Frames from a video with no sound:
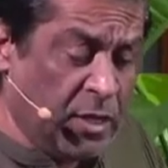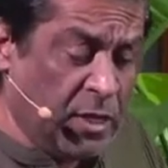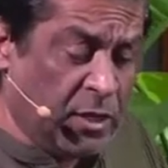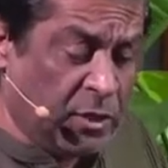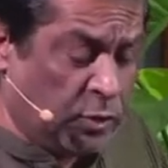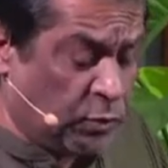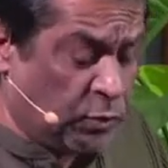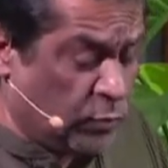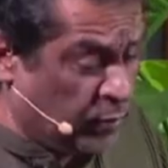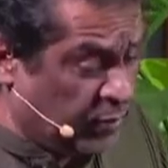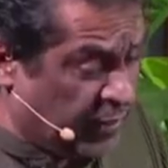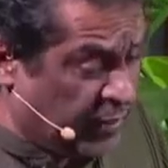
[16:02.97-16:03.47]

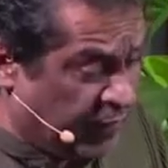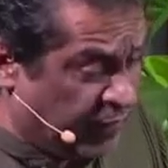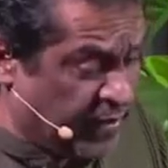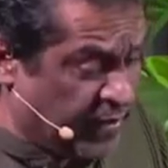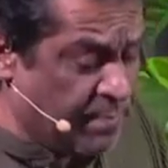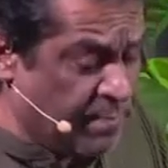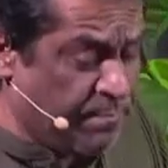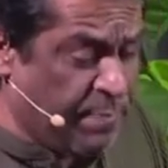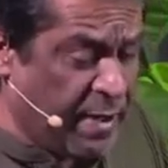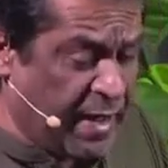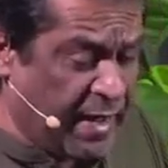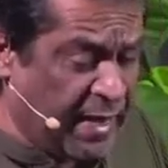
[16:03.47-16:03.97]
through
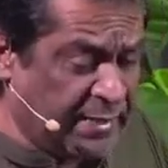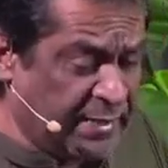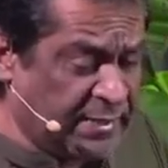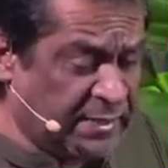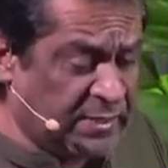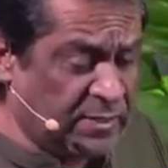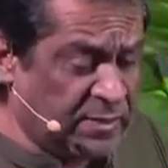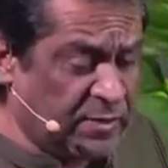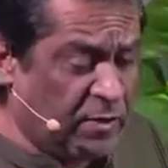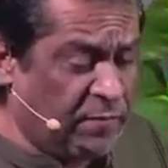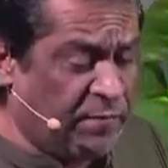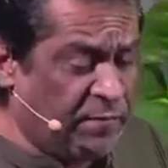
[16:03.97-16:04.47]
different
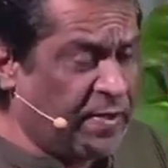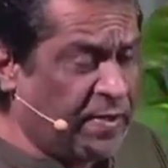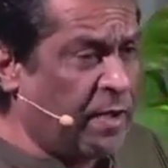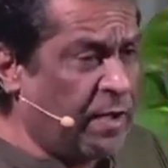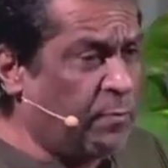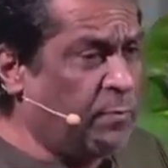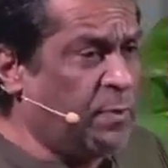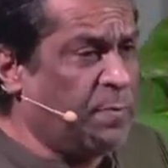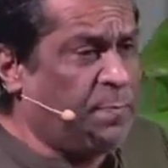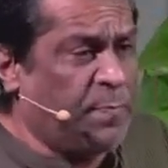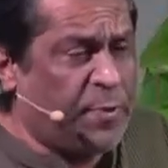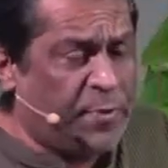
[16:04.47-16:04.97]
parts of
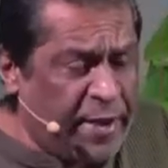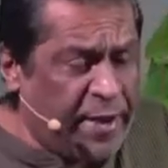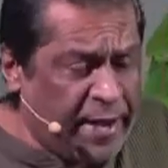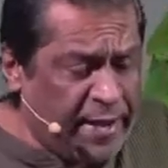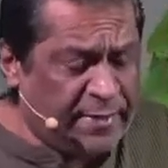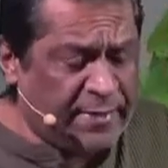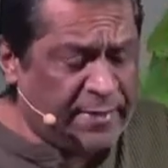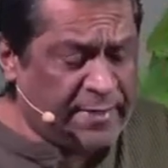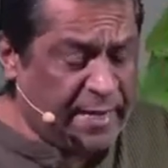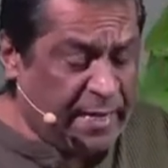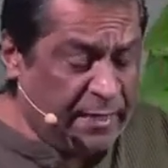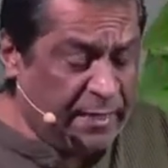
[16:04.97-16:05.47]
our prayer
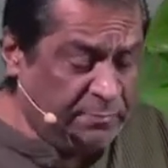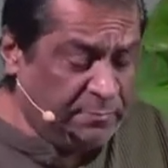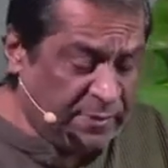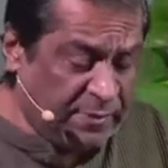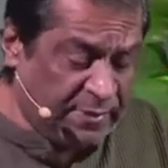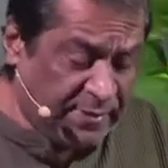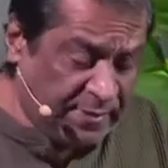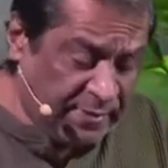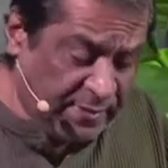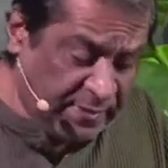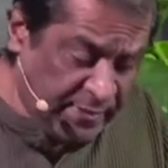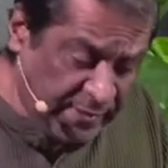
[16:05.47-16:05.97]

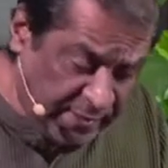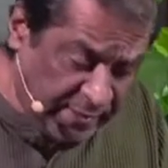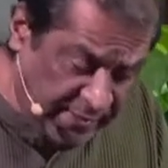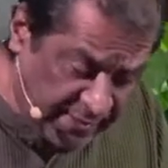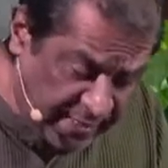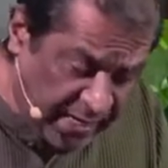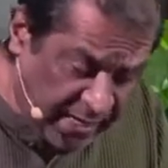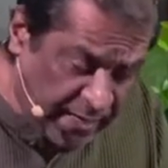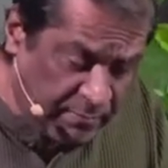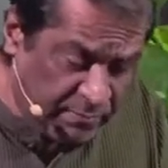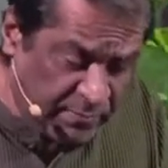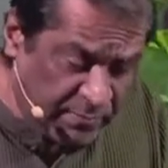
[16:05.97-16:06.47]
times is
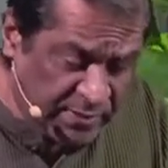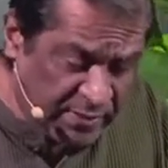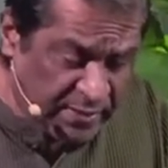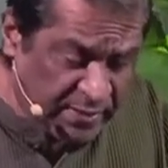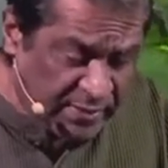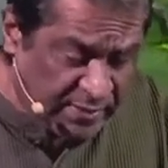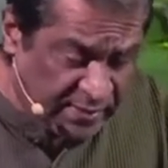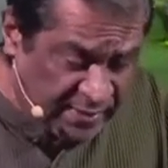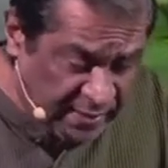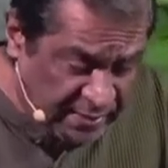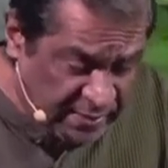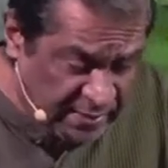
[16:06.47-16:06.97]
Psalms
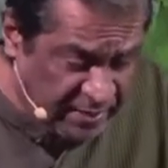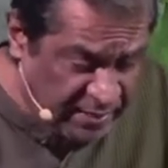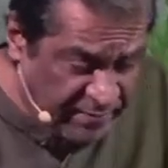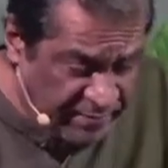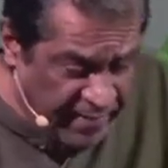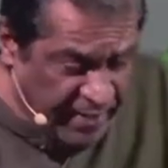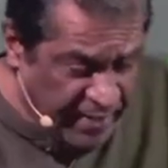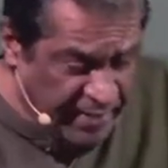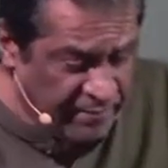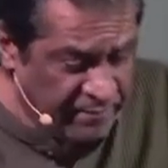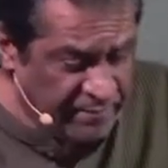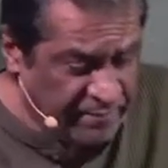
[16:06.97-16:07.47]

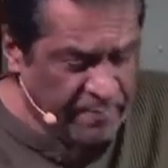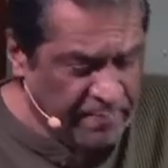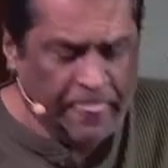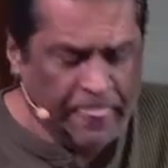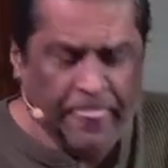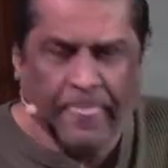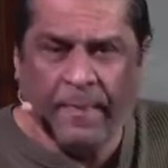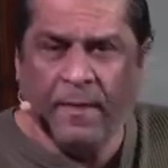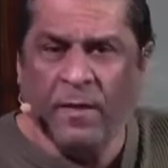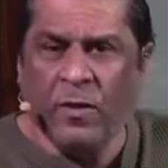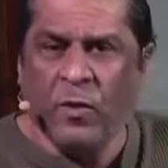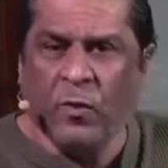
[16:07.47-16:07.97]
65.
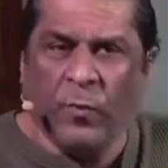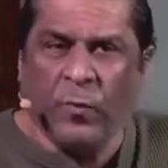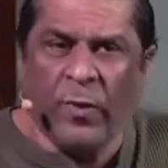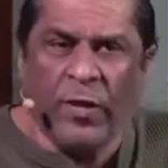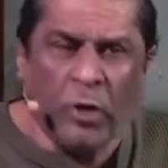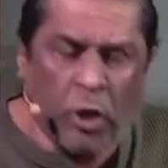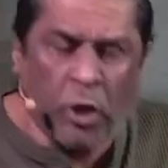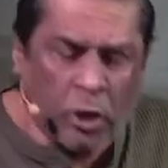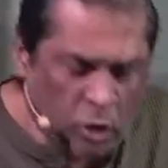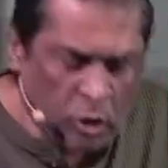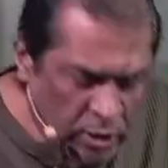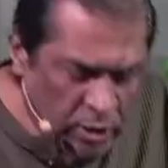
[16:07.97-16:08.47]
We're
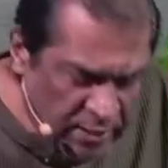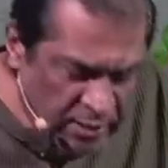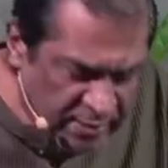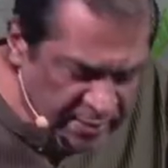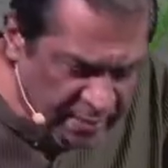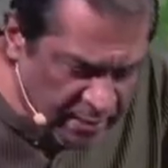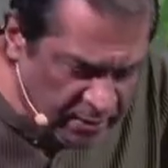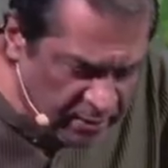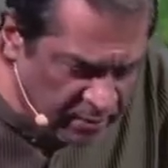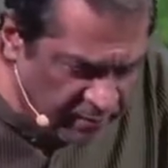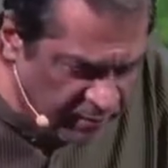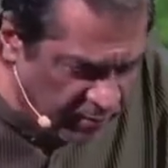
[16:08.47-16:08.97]
not going to
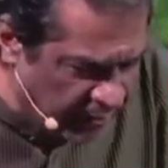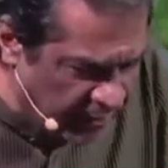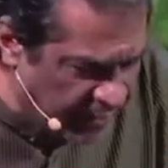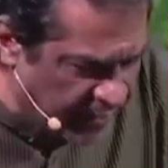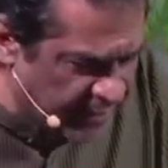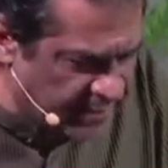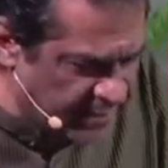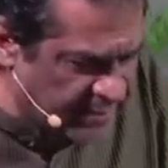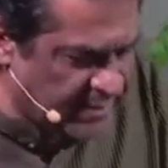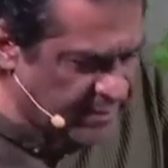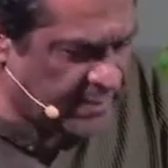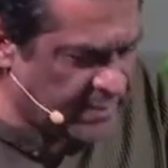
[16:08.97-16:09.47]
settle for
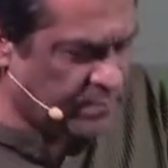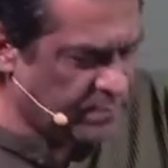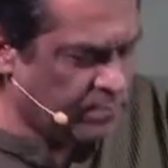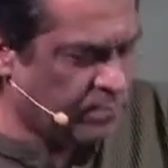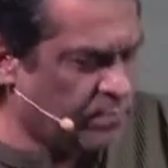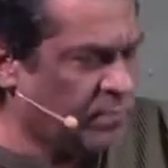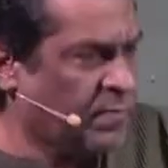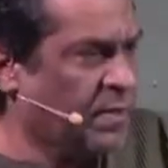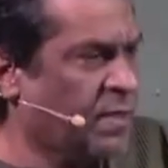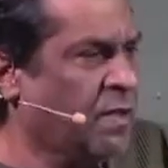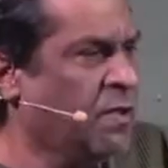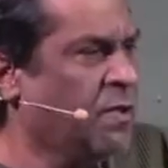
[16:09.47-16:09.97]
less.
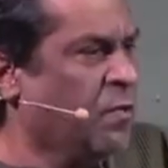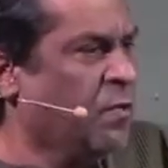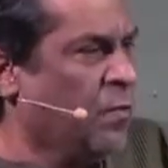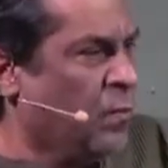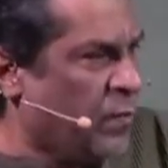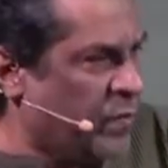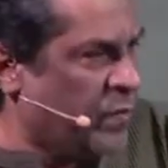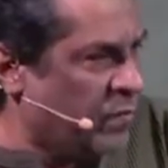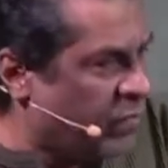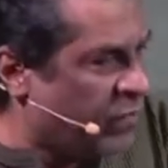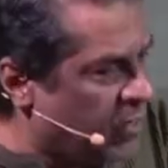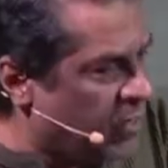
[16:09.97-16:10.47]

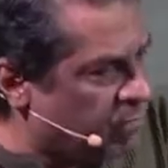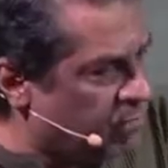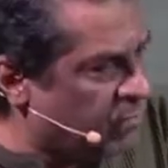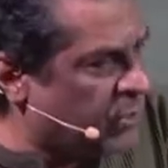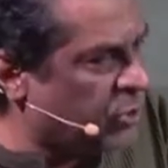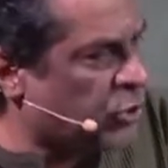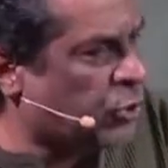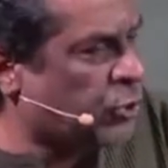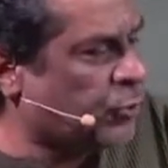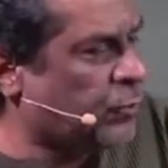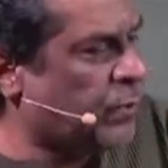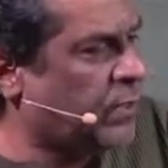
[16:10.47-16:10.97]
We will
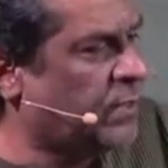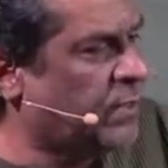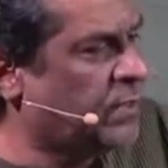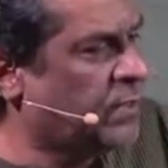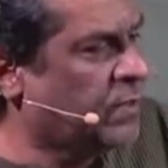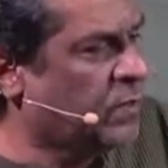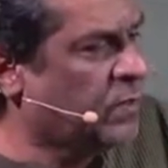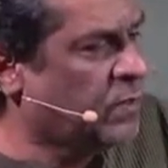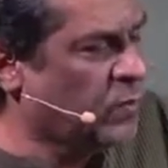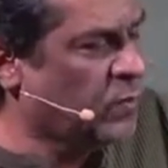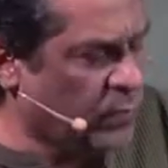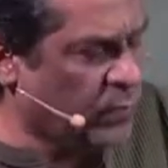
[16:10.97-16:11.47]
mature.
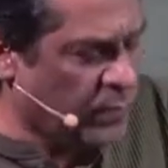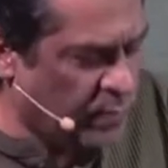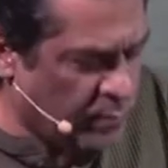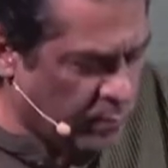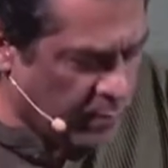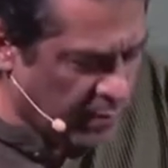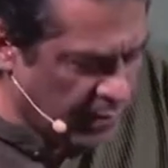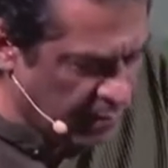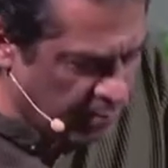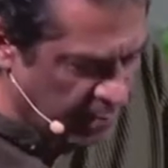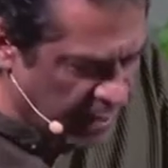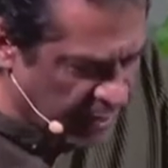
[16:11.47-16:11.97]
We
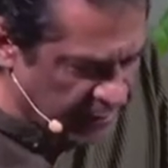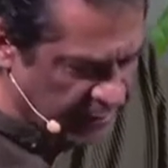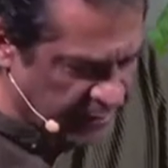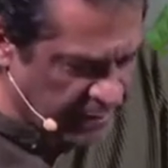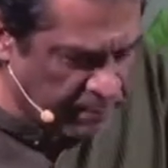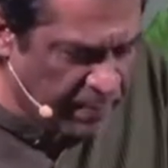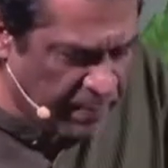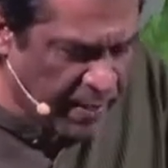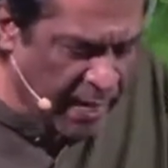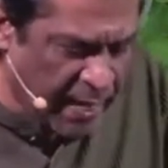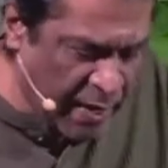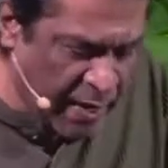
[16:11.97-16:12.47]
will
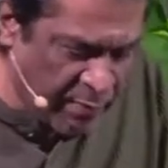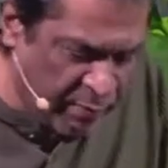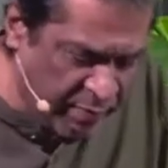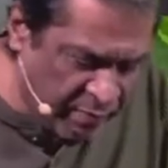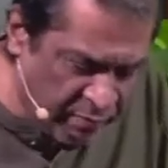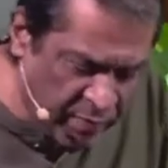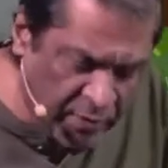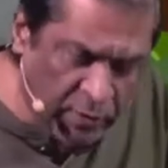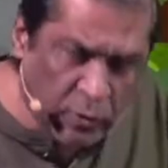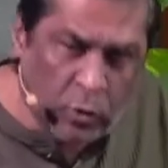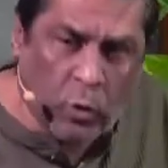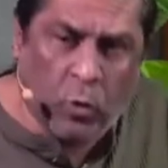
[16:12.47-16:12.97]
multiply. We
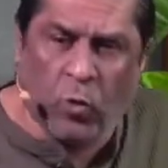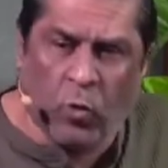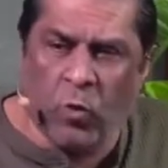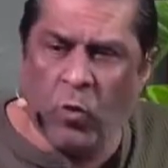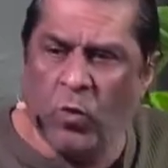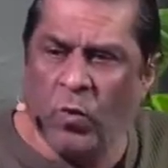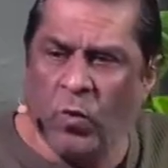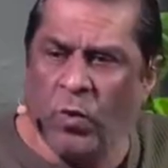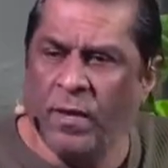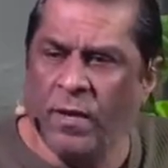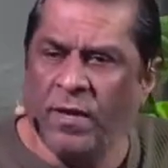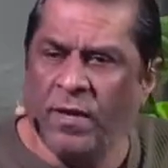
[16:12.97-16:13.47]
will
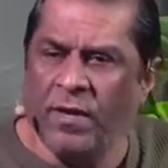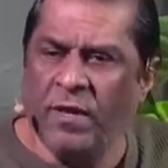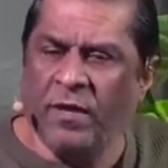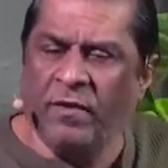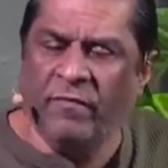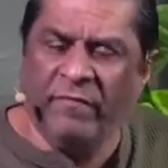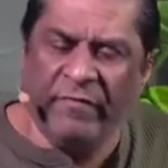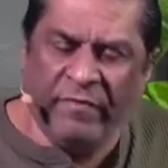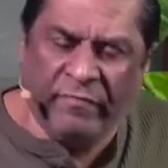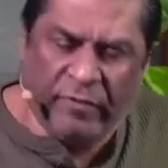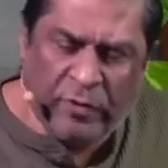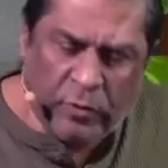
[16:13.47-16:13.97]
grow.
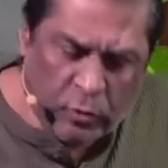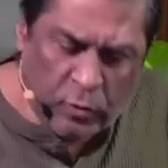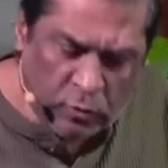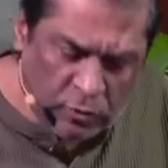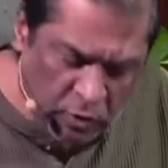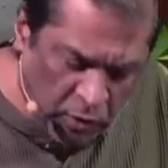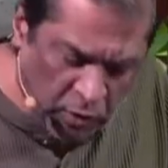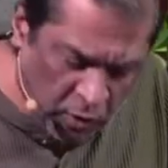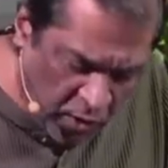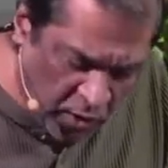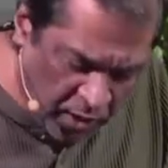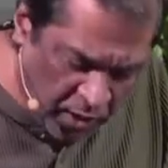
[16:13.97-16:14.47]
We will know the
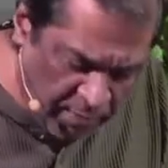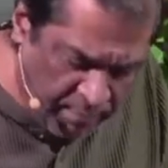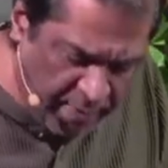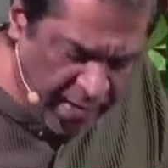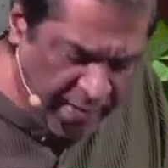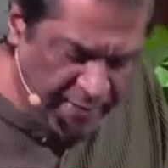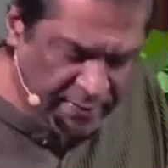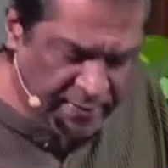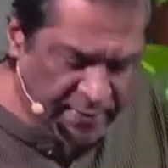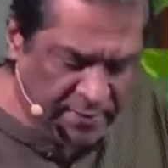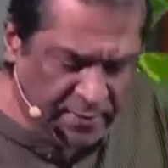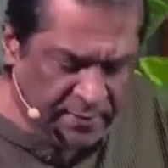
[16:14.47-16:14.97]
Lord
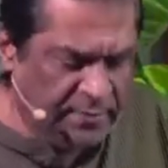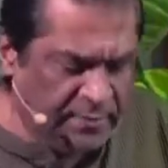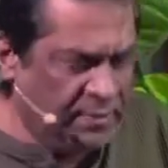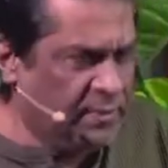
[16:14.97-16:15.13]
better.